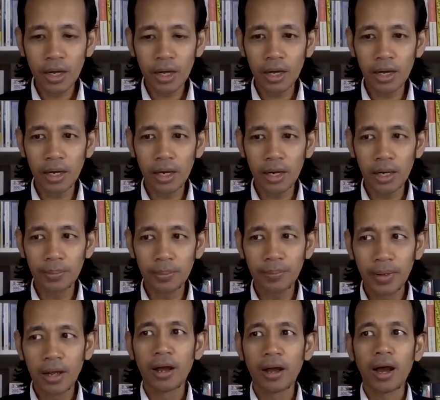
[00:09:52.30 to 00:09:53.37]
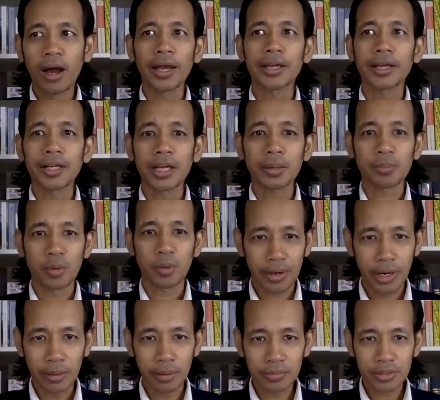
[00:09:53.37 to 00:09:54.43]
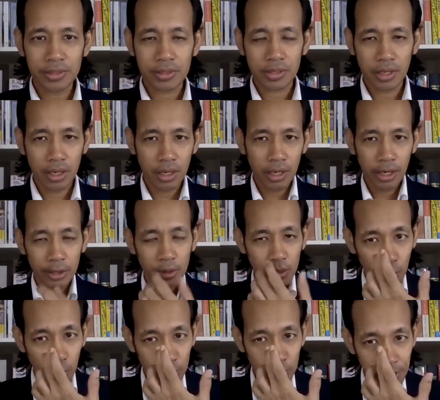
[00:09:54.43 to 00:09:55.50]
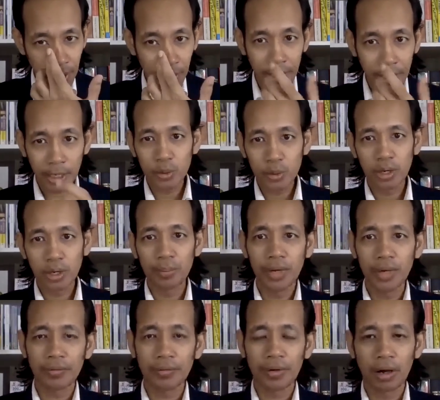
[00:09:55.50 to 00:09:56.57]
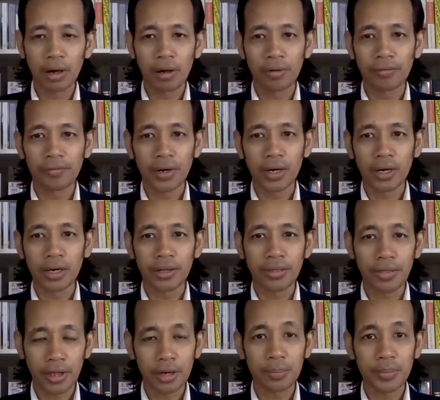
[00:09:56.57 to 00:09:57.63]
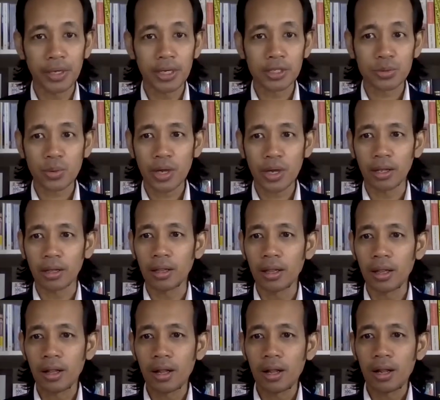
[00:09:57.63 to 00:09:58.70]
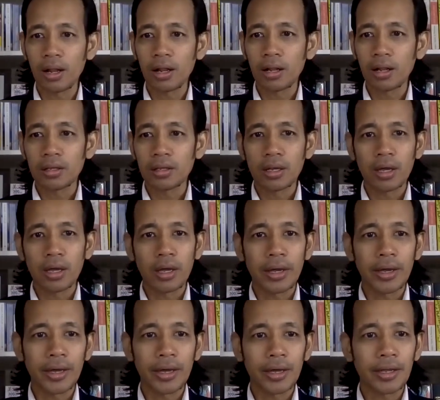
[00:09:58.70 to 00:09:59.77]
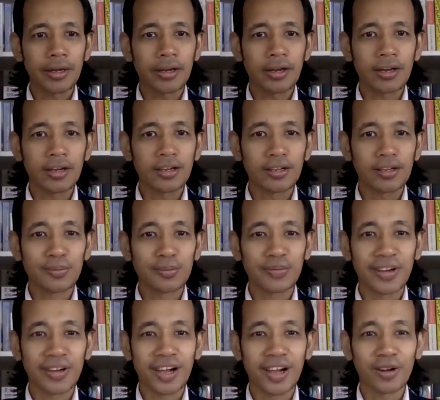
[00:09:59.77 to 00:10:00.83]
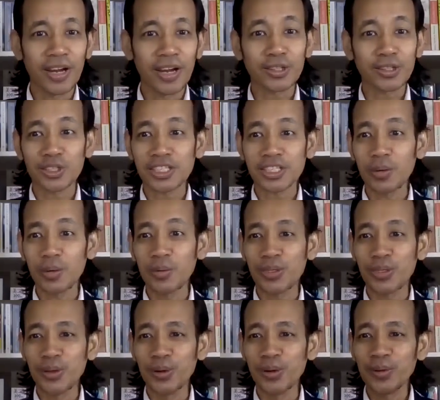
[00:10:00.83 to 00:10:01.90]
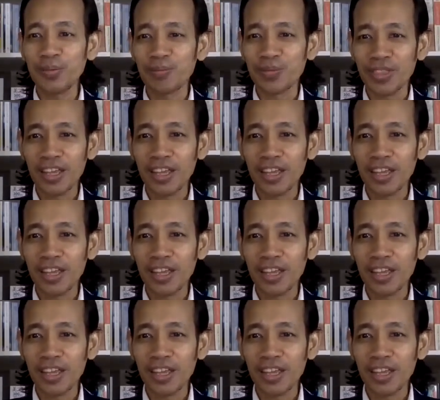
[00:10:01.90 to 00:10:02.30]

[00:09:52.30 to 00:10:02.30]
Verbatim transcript: Uh, I conduct programs, uh, I do coaching, and I do a bit of uh, therapy as well. And uh, I would like to share with you